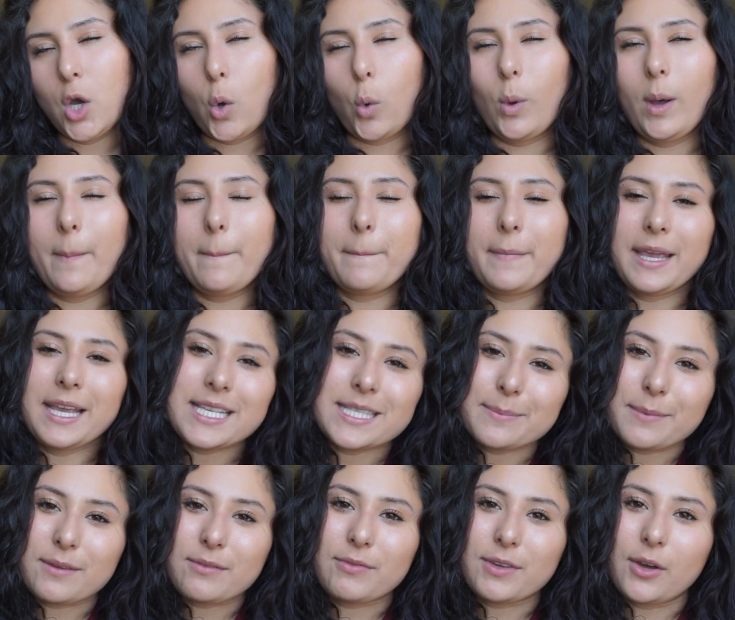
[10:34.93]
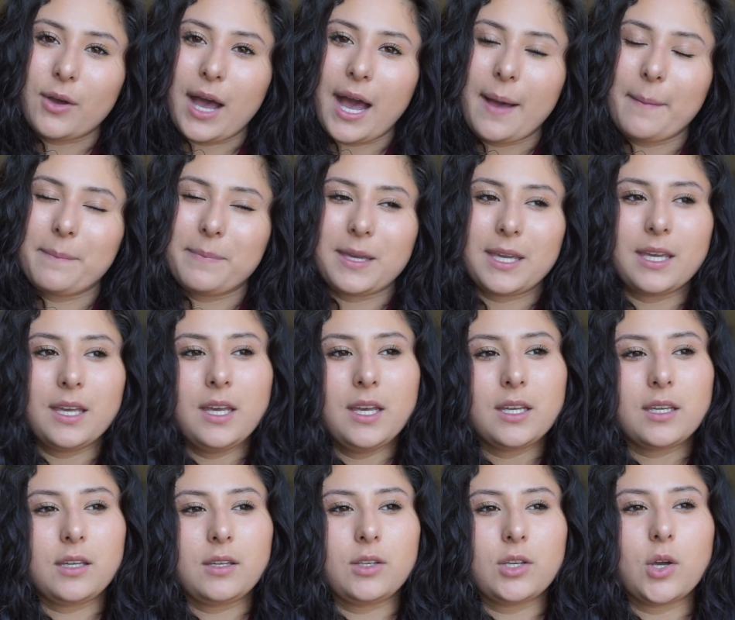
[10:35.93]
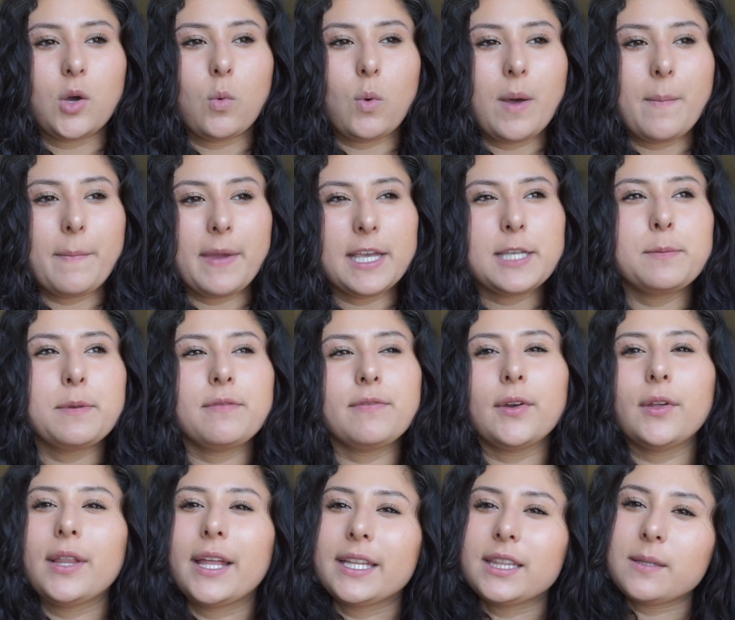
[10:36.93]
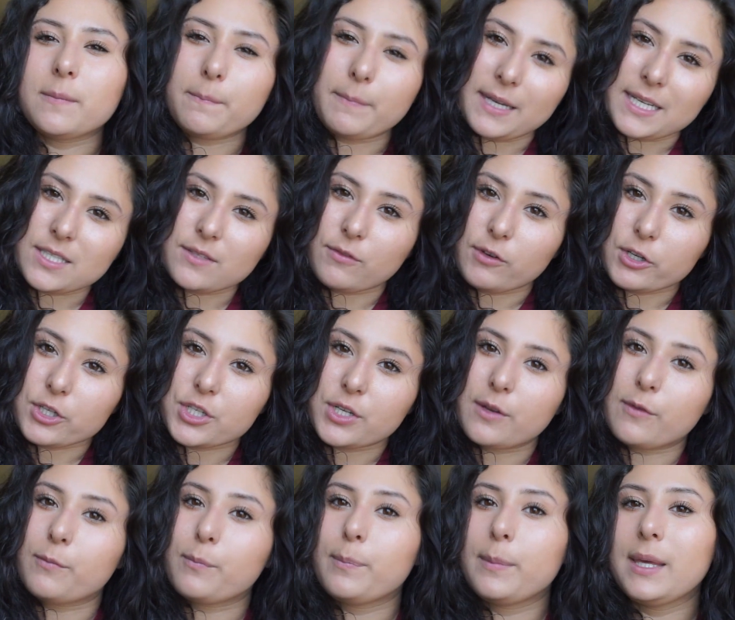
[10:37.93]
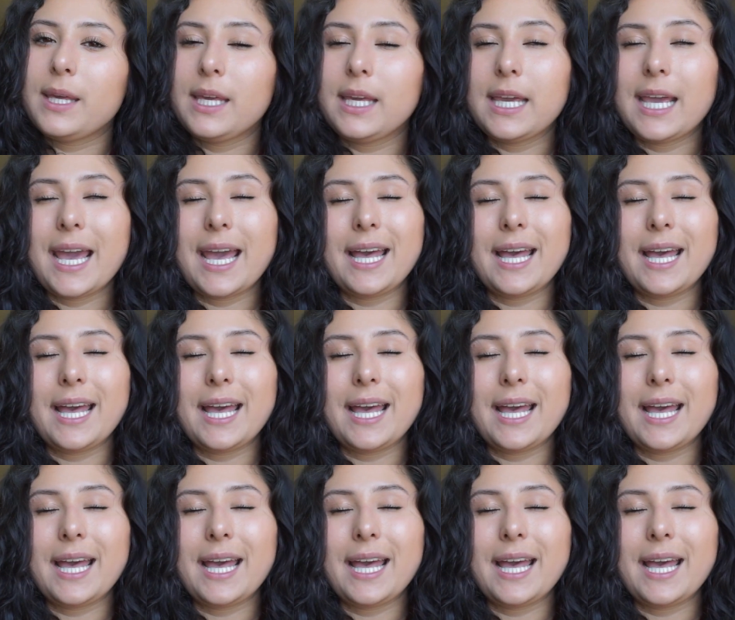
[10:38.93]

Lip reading: What makes me feel happy? You know, what makes me feel like the best version of me?